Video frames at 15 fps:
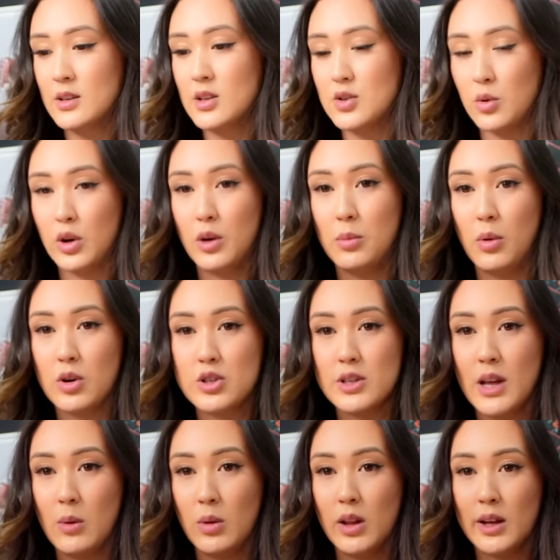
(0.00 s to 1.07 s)
tutorial portion
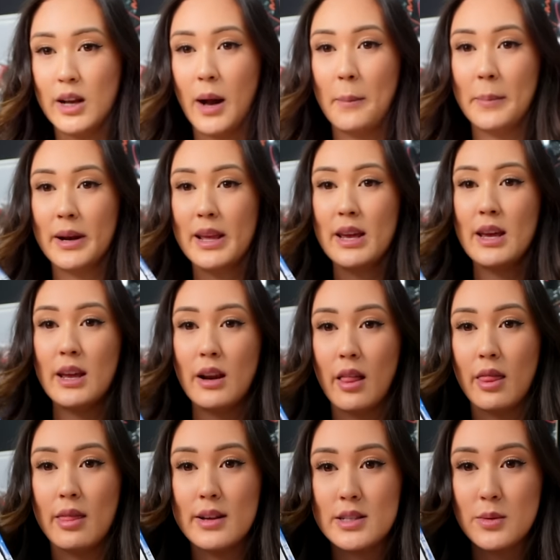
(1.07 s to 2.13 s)
that will accompany it,
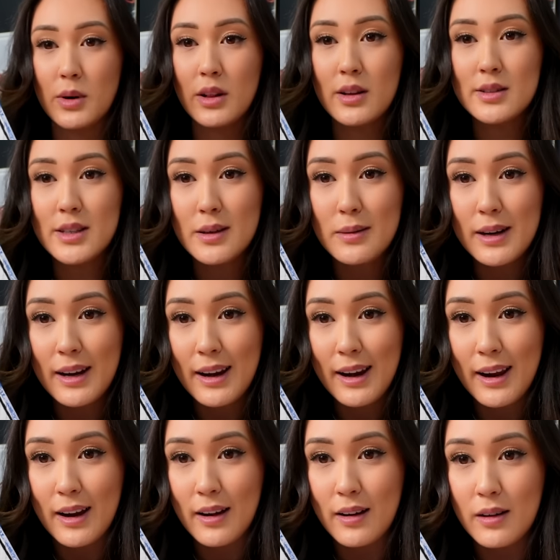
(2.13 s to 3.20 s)
this is what it looks like right
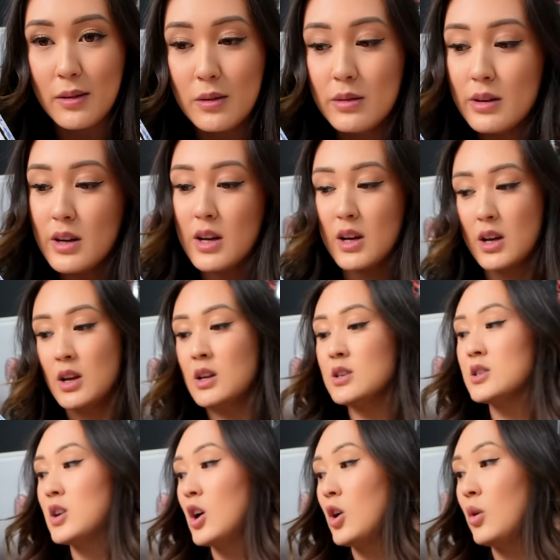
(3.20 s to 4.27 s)
now.
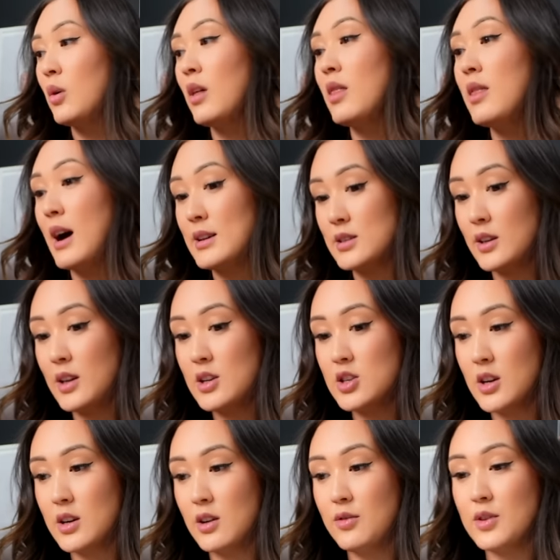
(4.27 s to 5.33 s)
So that's on the
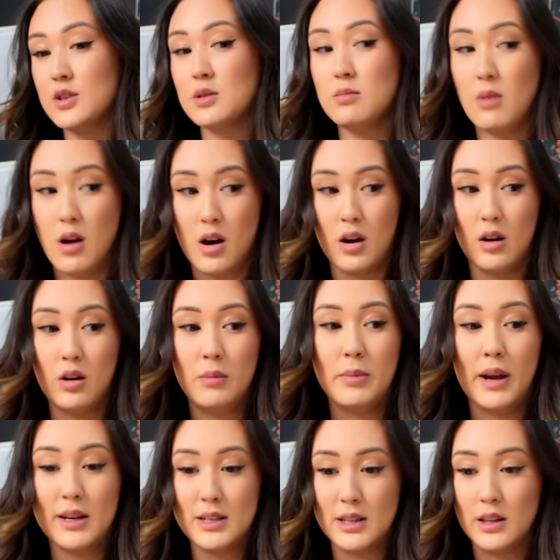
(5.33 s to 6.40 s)
agenda for tomorrow,
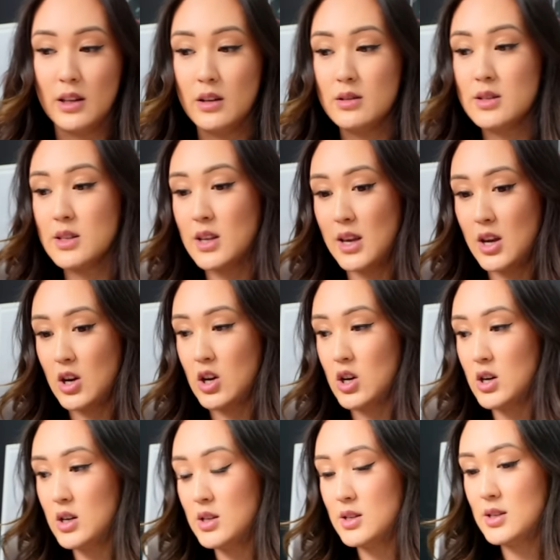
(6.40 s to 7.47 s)
painting the little
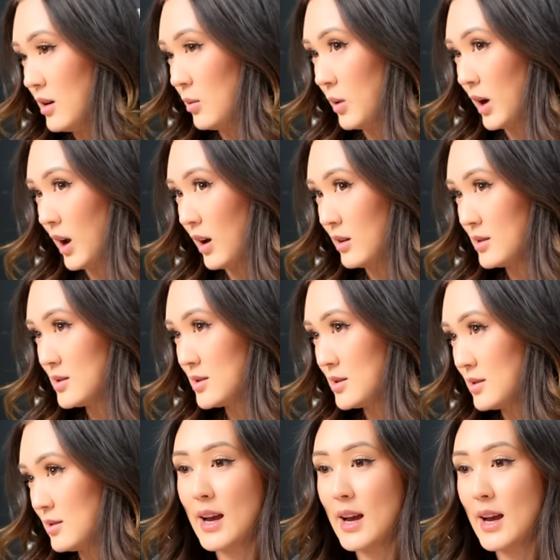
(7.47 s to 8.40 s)
skiers. What else?